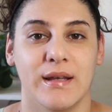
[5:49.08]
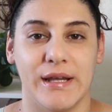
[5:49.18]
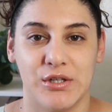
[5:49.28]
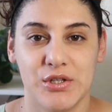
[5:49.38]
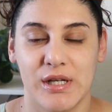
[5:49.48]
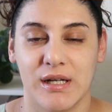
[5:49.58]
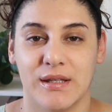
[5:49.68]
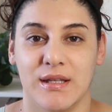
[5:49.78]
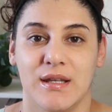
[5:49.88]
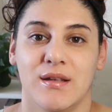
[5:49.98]

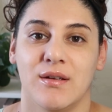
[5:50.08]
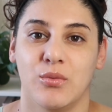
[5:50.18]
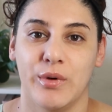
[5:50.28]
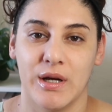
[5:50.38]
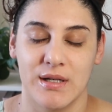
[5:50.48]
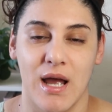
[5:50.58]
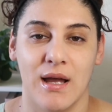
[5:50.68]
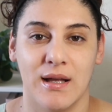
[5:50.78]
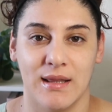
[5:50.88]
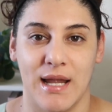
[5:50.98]
energetically, we are
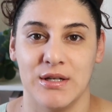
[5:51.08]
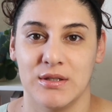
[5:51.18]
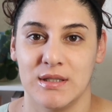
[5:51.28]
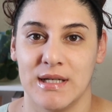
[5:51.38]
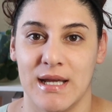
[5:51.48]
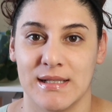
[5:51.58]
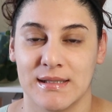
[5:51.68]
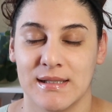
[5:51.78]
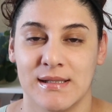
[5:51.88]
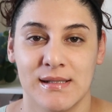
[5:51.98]
not aligned to the task.